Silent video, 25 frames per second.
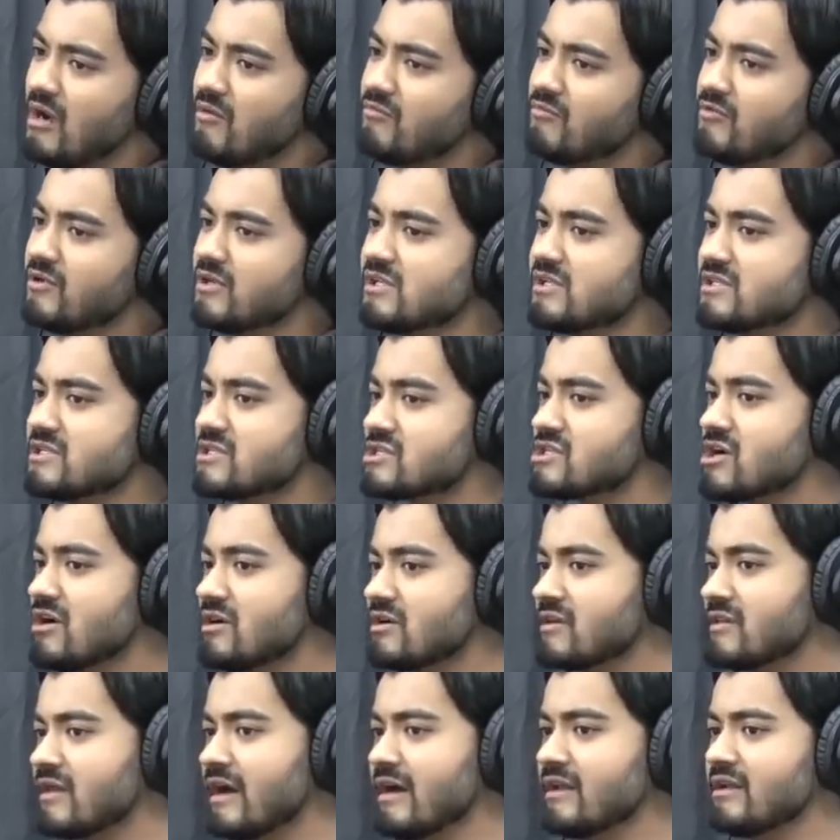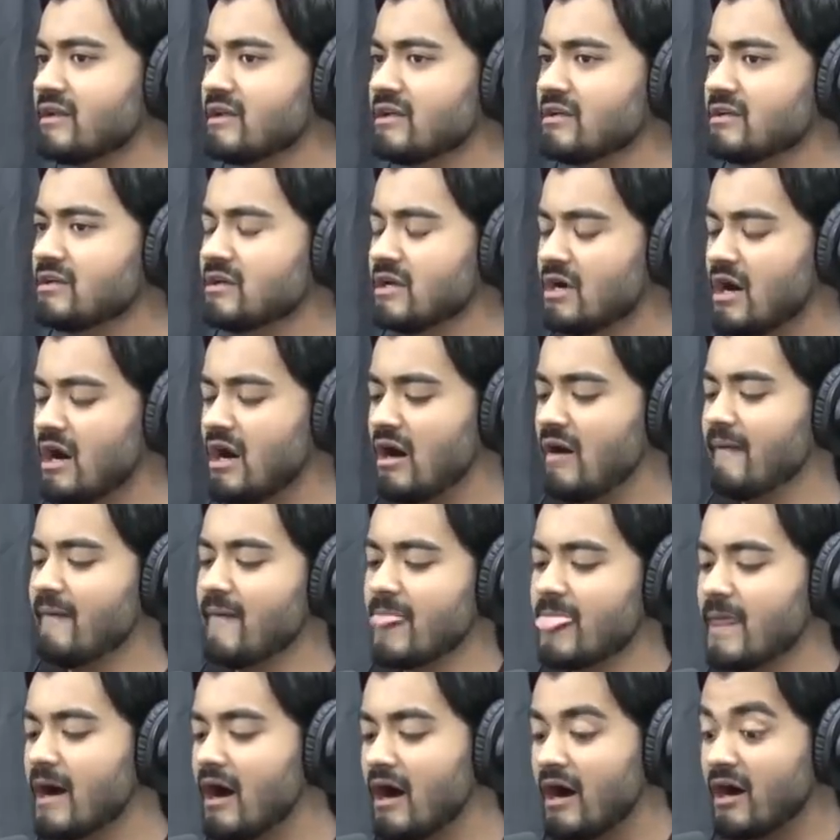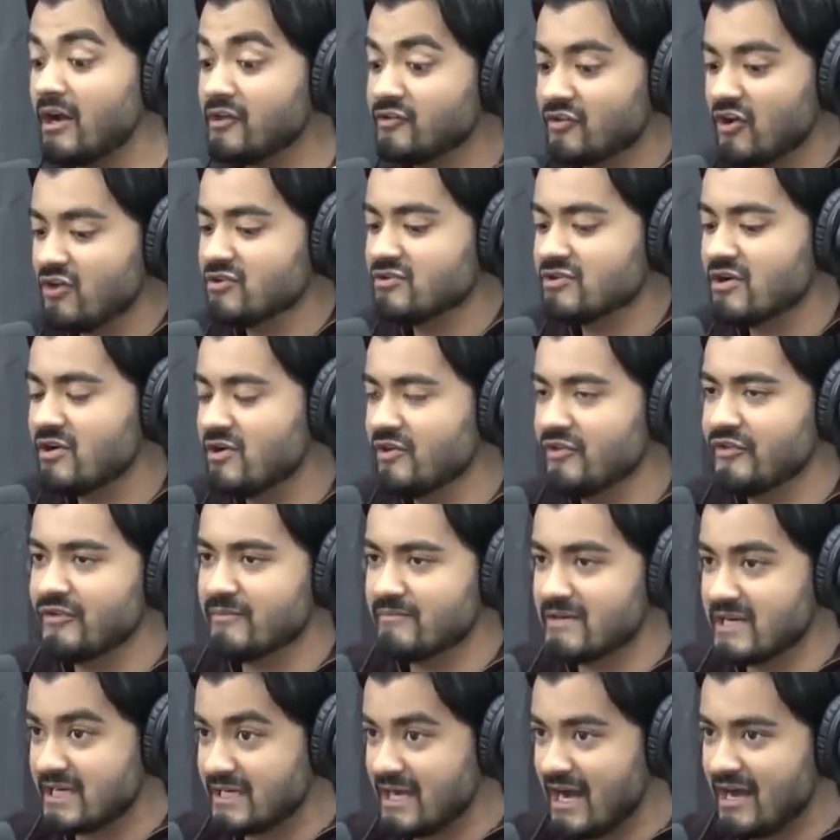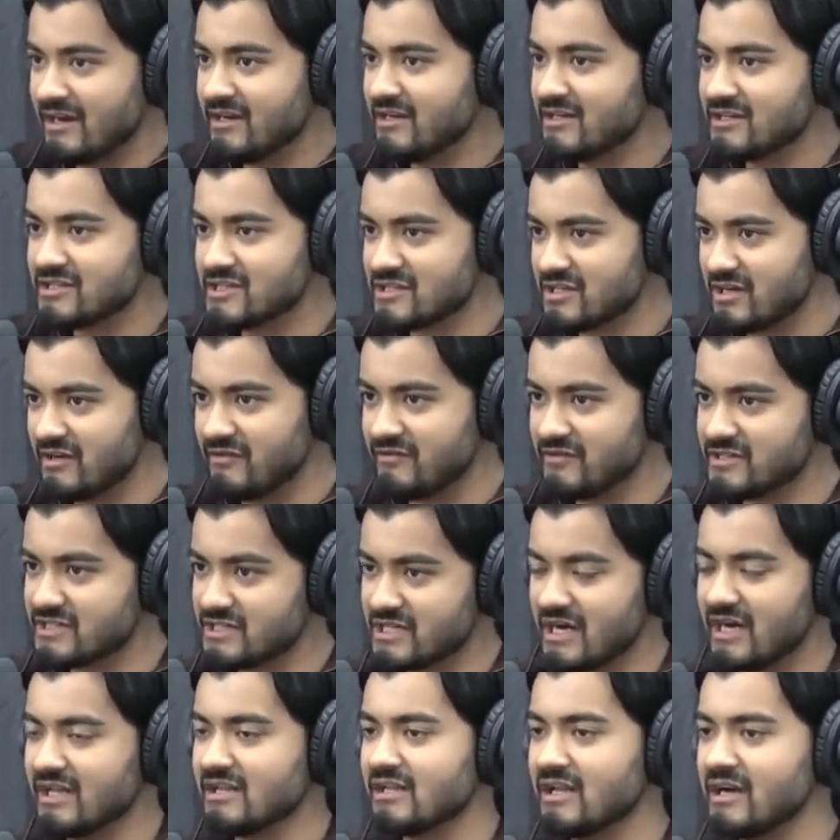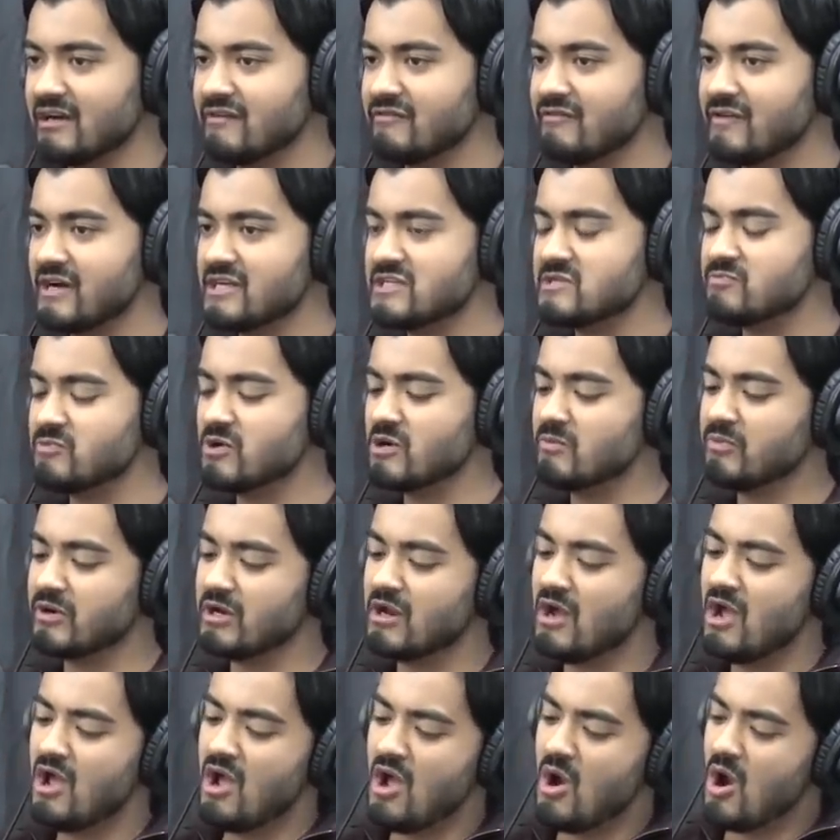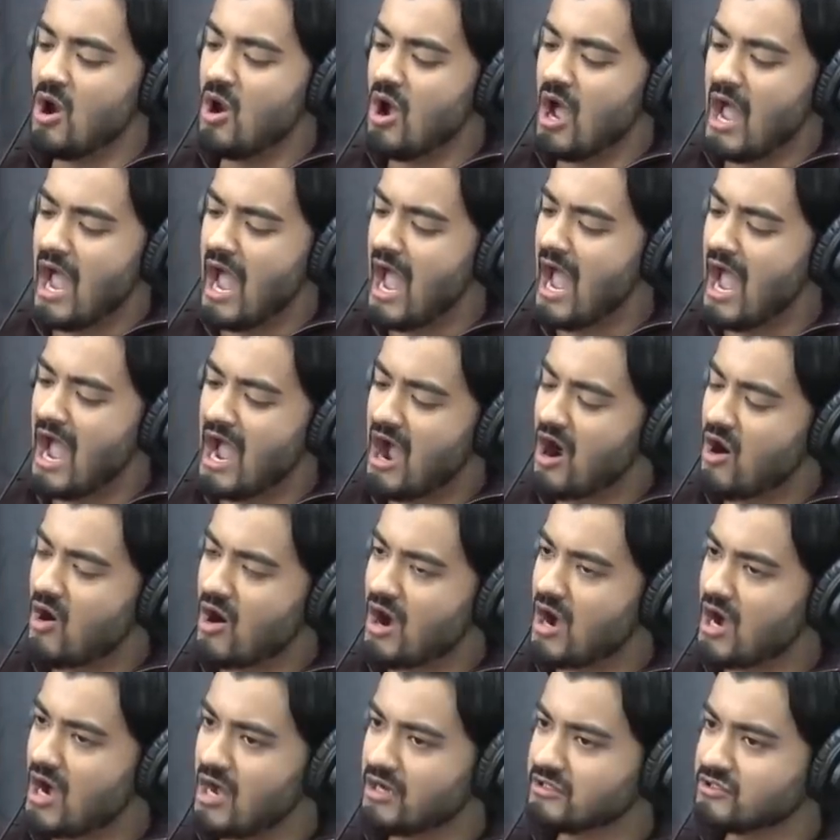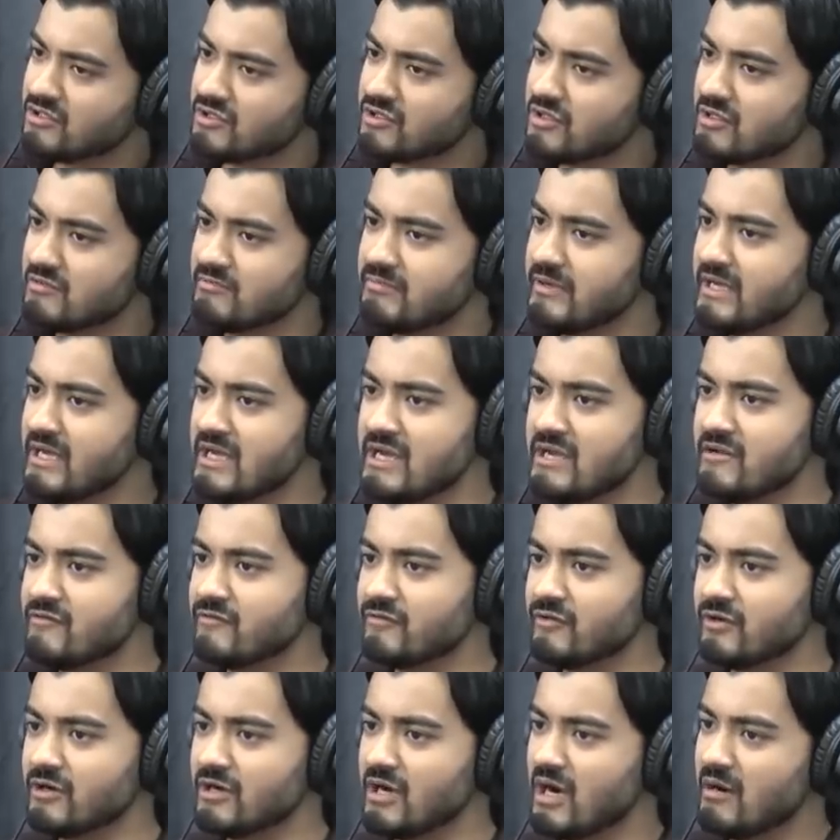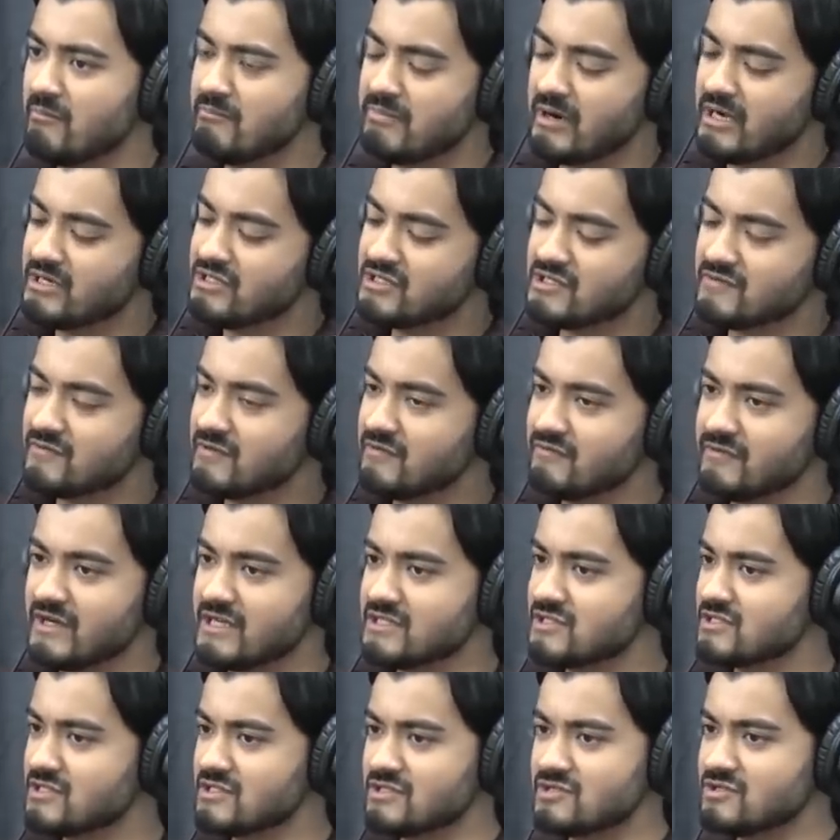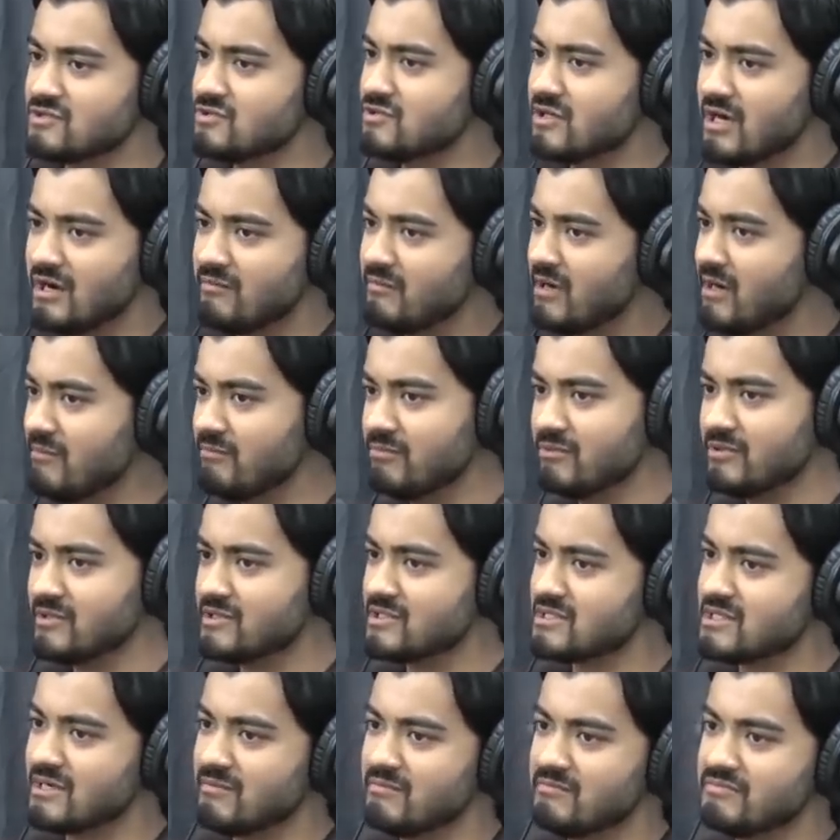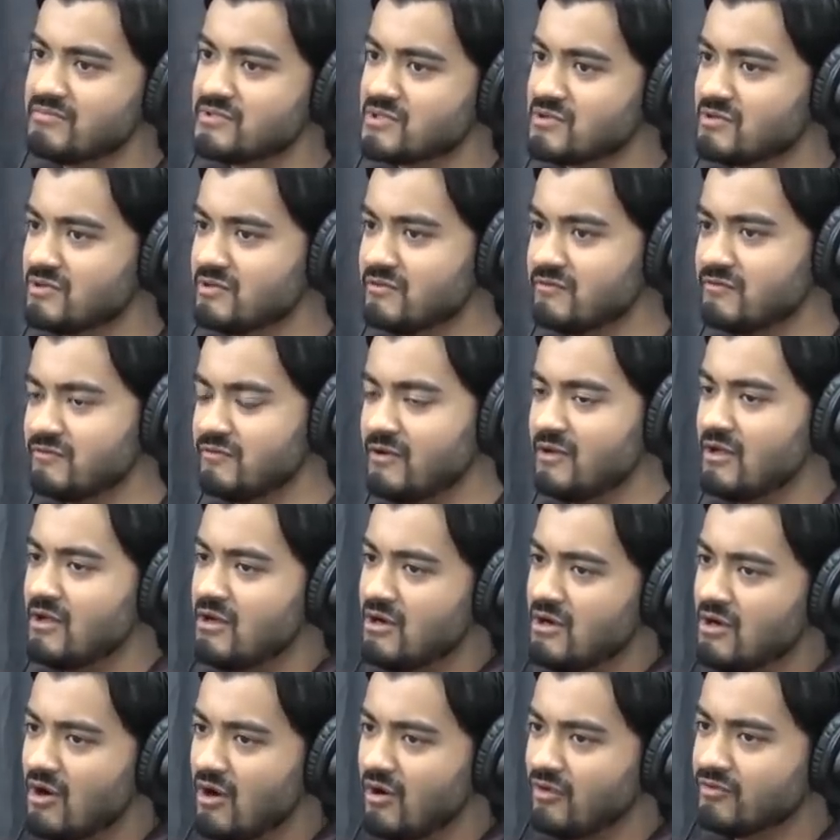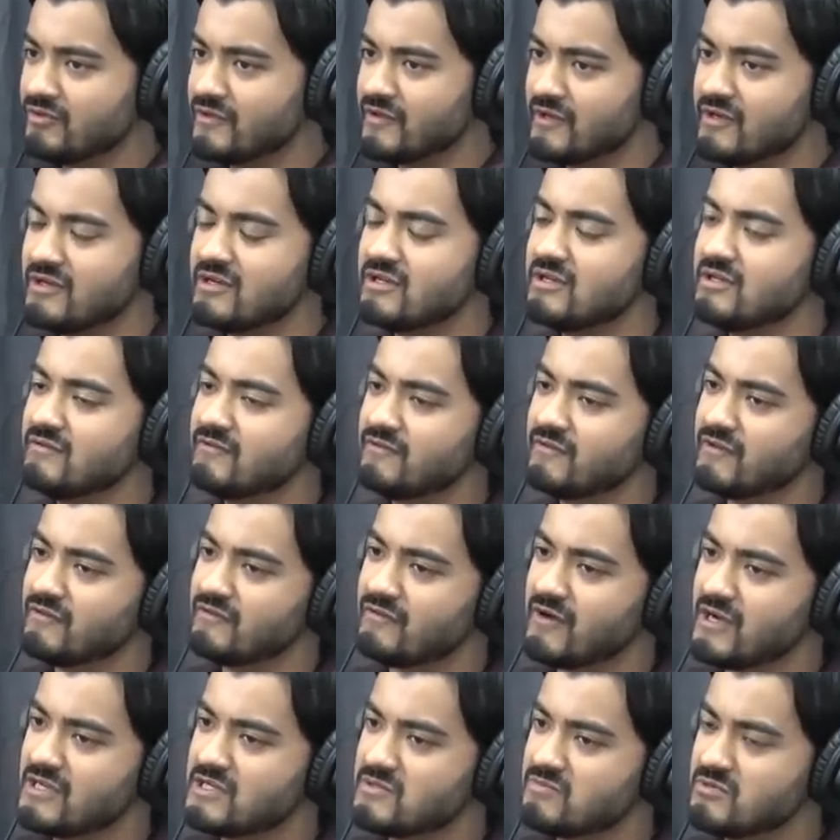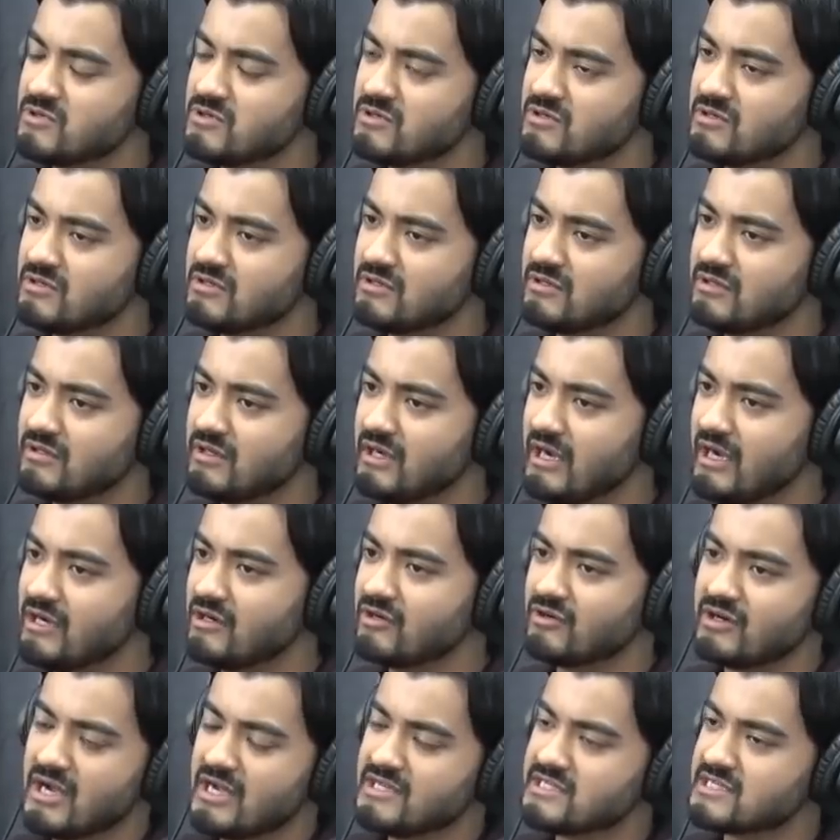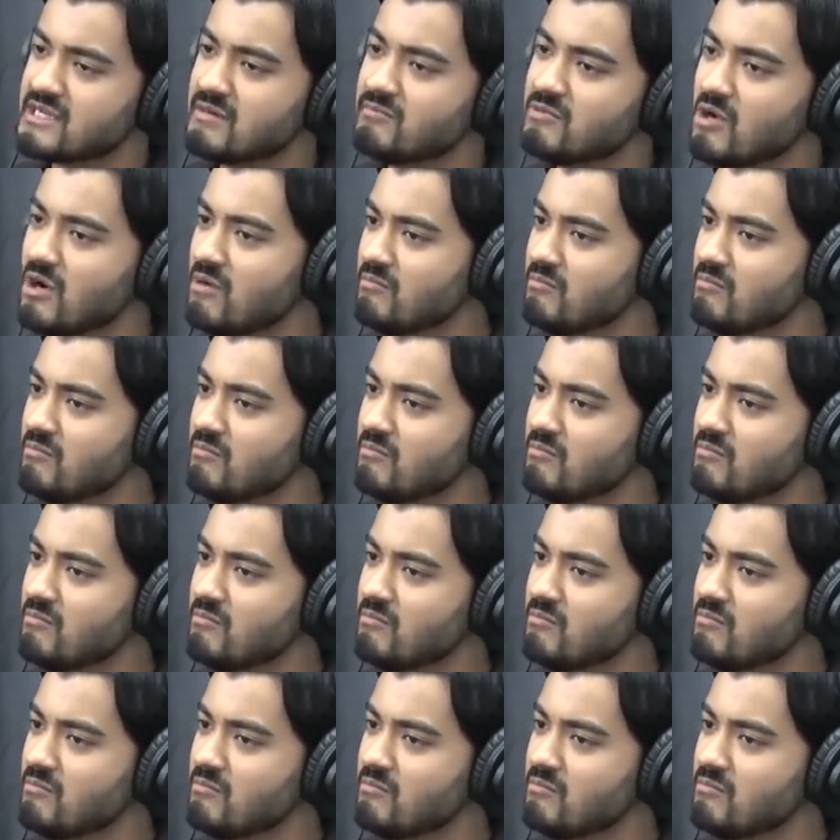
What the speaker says: I'm really shocked that... I don't know the mechanics of a site like Facebook, but how hard could it be for a bunch of investors to come up with some sort of alternative to Facebook and create some competition?